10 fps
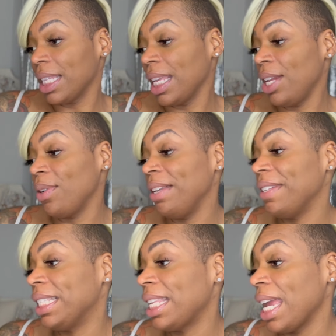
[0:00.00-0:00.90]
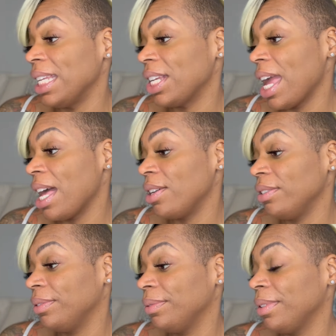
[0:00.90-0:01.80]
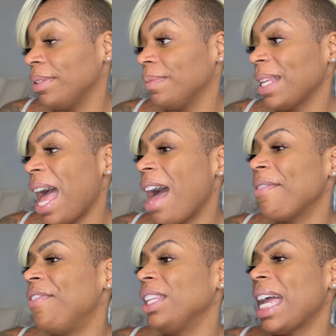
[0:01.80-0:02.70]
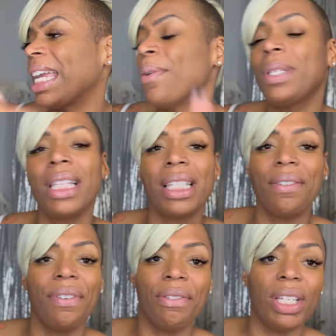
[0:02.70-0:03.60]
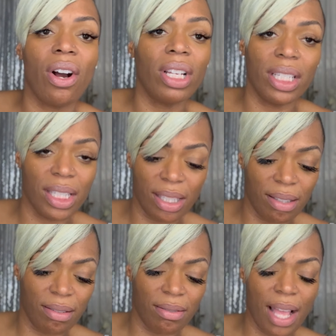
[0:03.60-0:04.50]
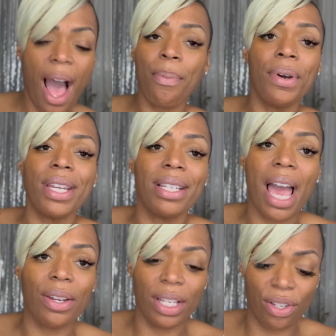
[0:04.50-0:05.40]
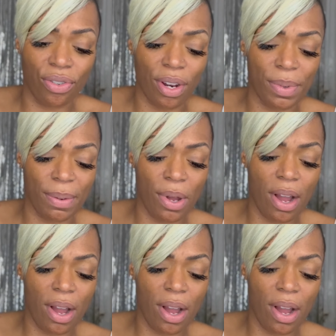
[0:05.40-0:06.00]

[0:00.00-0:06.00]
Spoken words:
It don't even say, child. I feel like it was less than $50. I'll put it down in the description.